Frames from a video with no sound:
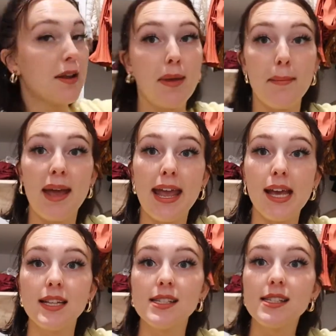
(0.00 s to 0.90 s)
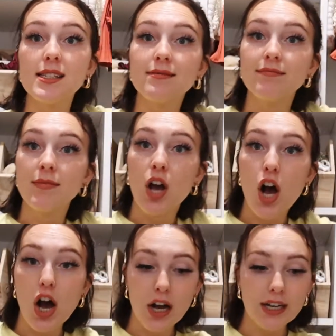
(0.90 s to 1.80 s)
and my pants
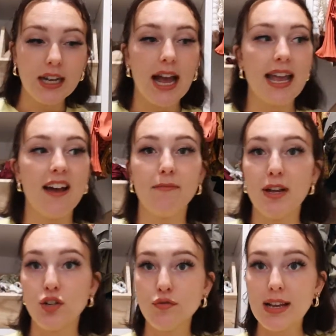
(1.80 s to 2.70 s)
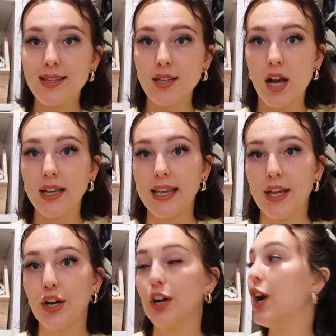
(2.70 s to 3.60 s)
hung. I have my dresses hung
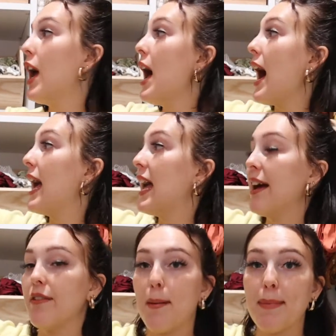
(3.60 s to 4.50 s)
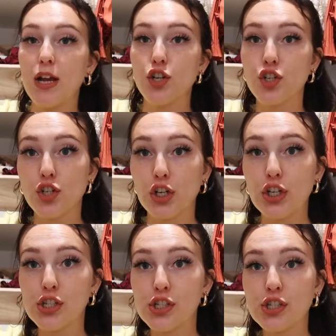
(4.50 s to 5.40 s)
here. I have my
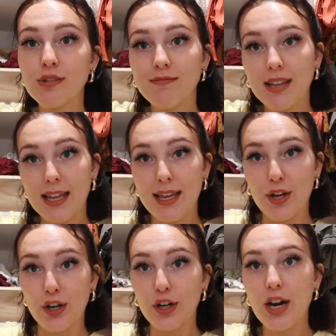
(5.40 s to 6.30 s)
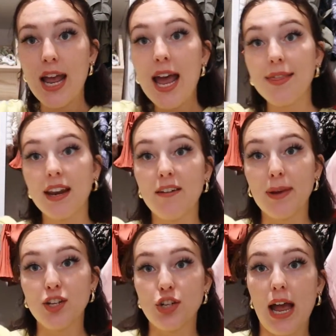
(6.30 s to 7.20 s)
shirts here. Then I have
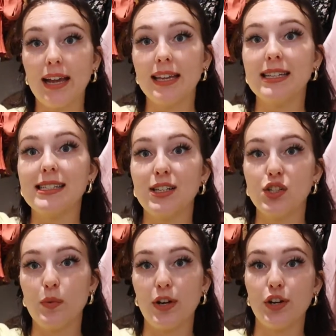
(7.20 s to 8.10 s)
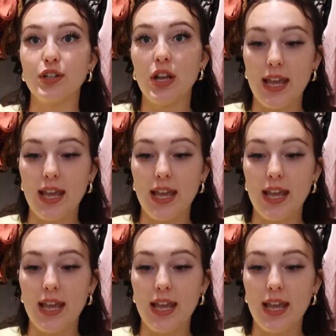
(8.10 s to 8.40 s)
my jackets and sweaters